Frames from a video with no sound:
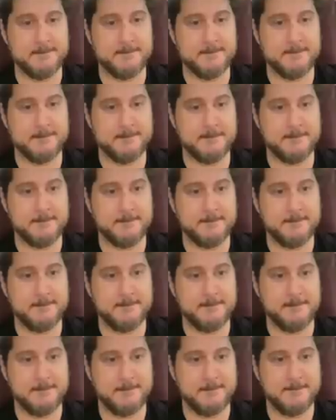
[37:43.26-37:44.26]

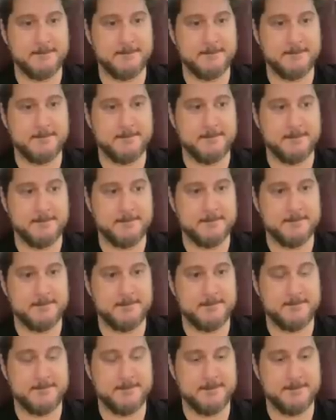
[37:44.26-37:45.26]

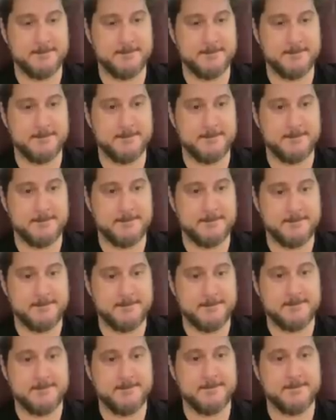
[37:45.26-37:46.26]

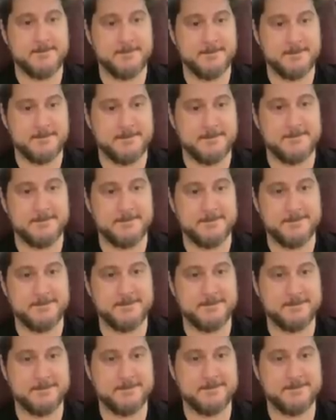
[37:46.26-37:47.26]

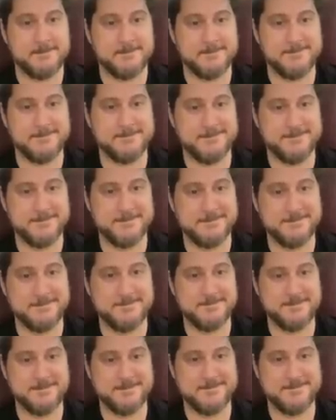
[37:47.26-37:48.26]

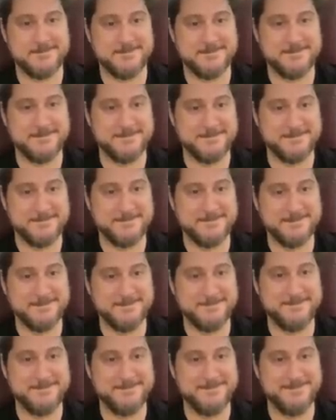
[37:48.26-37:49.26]

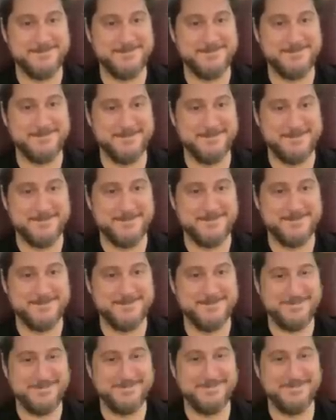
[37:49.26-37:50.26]

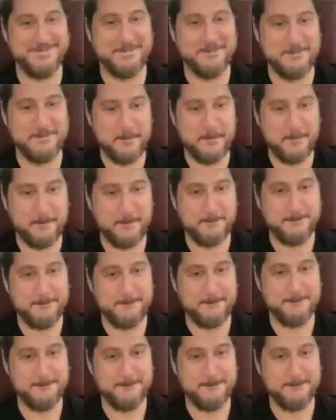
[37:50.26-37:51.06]
The person shown says nothing.